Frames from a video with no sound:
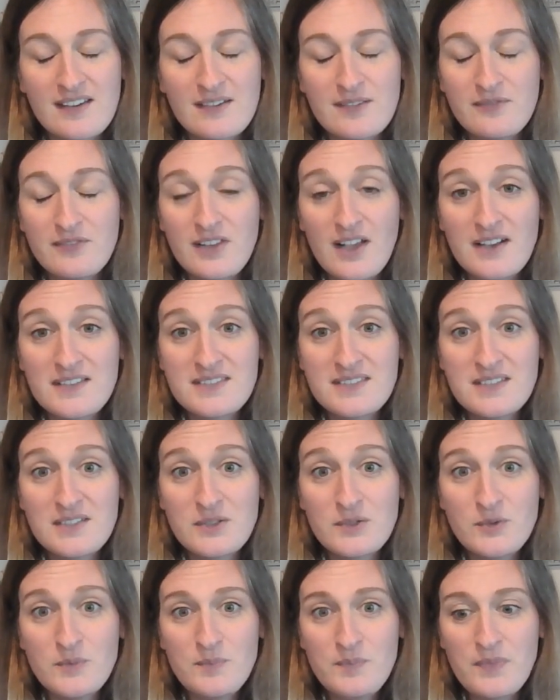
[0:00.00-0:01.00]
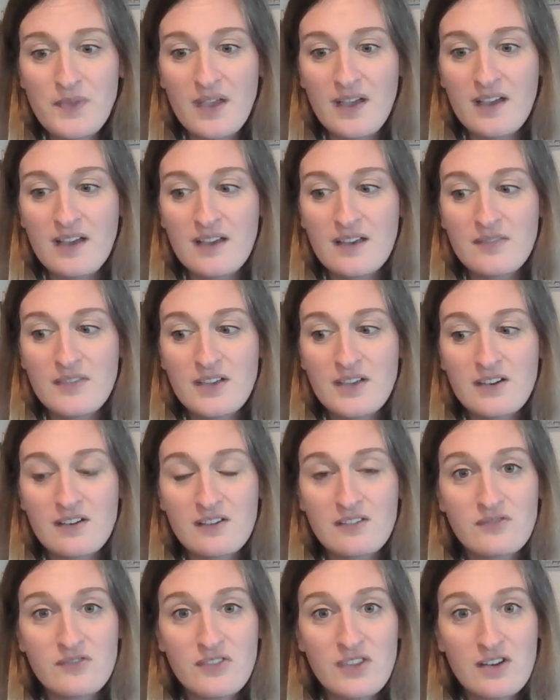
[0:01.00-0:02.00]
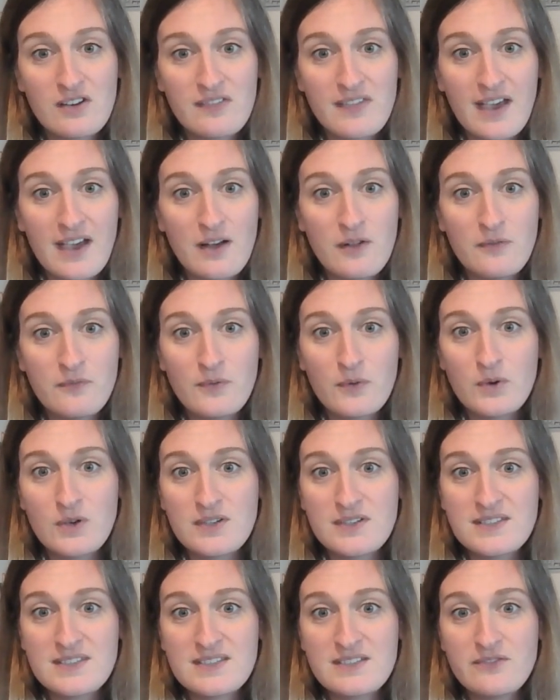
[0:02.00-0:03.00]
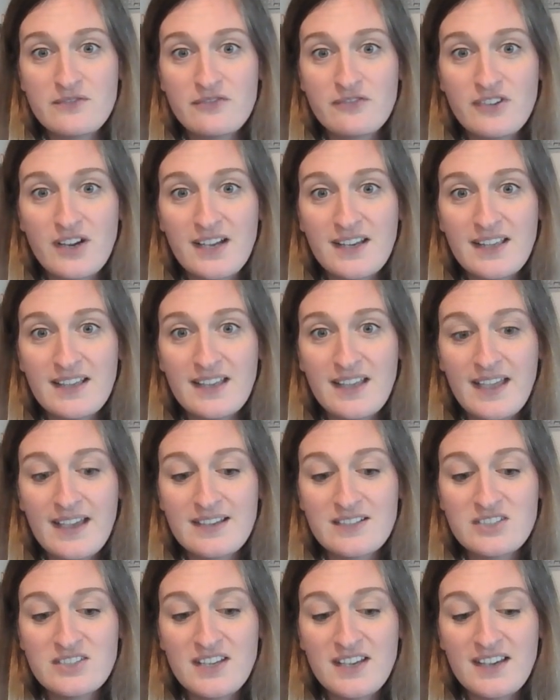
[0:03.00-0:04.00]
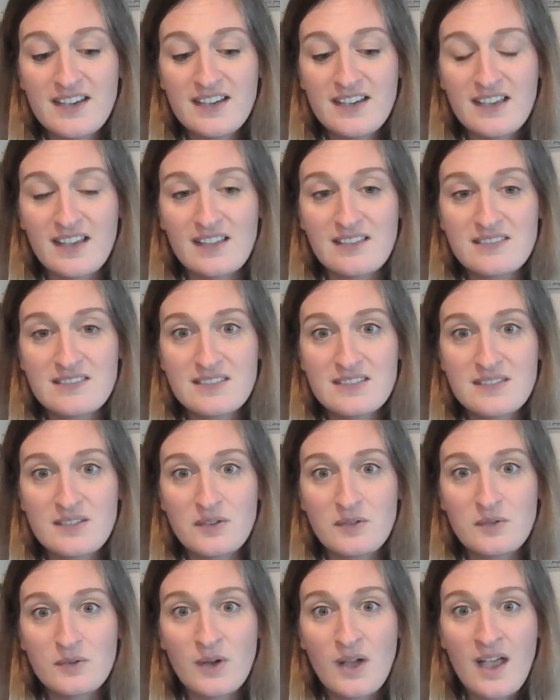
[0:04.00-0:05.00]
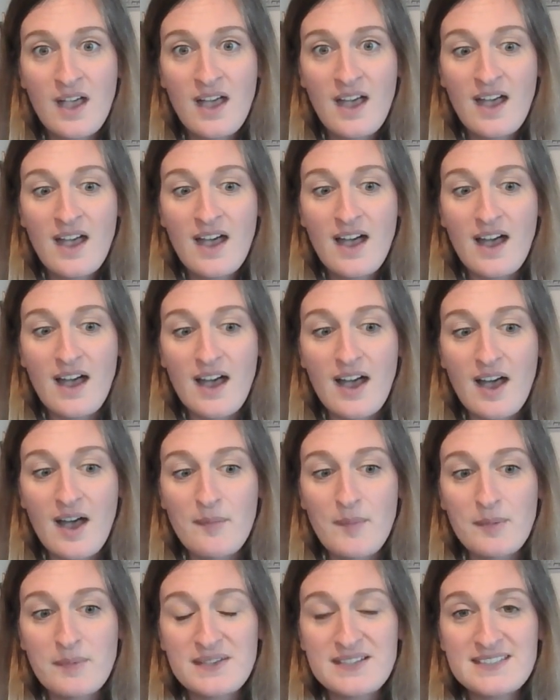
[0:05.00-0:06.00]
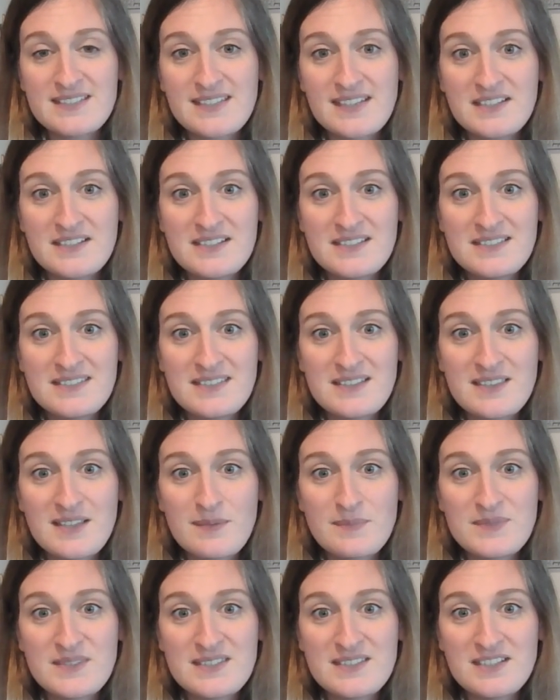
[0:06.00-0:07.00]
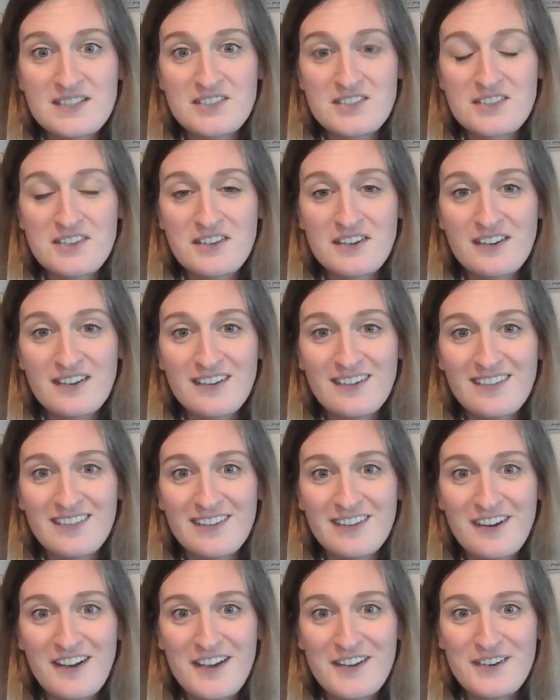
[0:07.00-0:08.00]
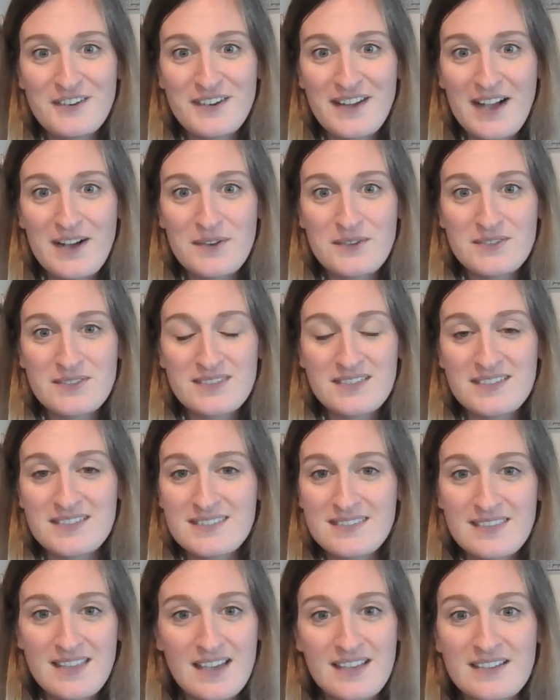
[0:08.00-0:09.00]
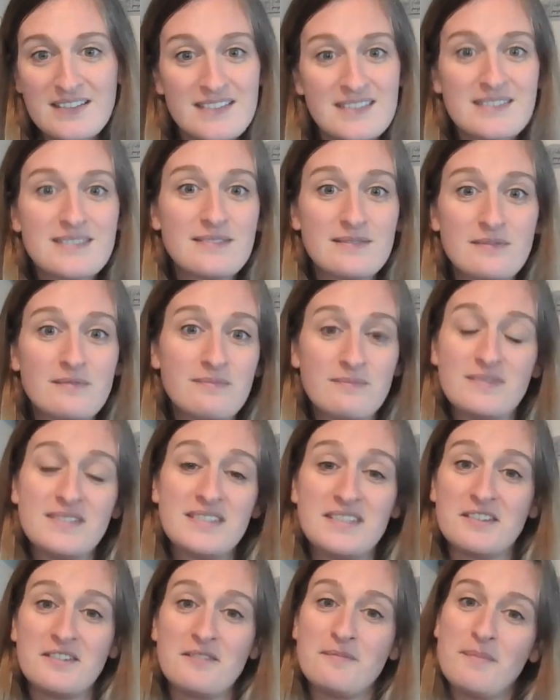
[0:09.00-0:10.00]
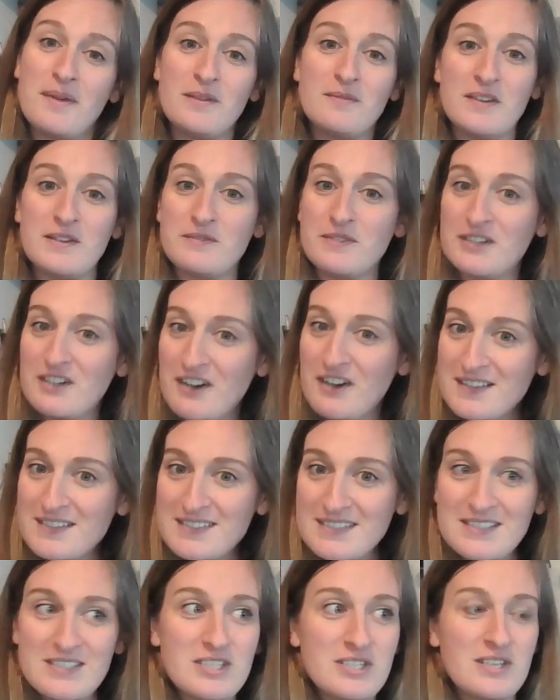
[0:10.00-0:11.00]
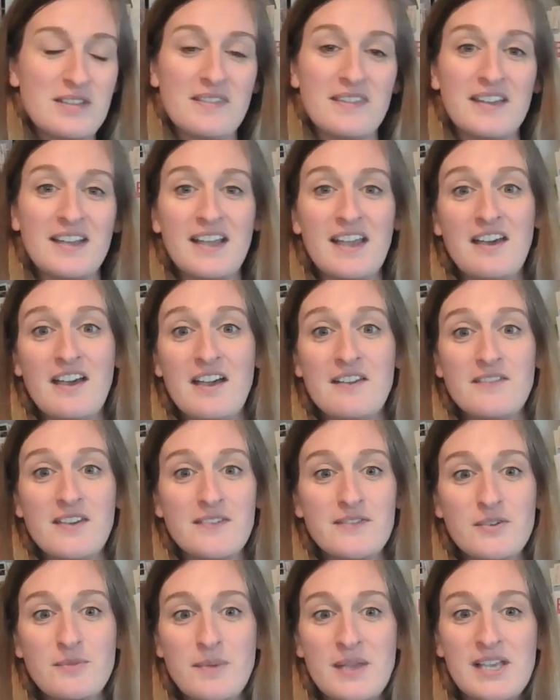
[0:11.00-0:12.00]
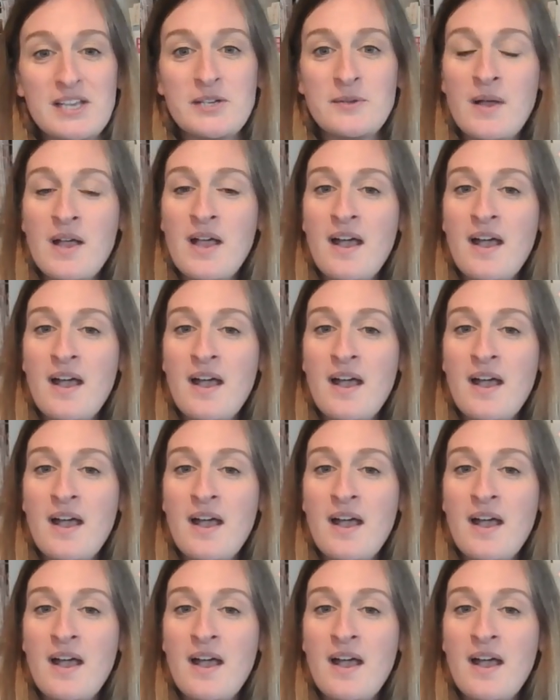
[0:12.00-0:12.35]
floss tube. They're the Owl Forest Friday hashtag, and so I'm excited to see them stitch their 100 owls, because that is still my favorite cross stitch thing I've ever made.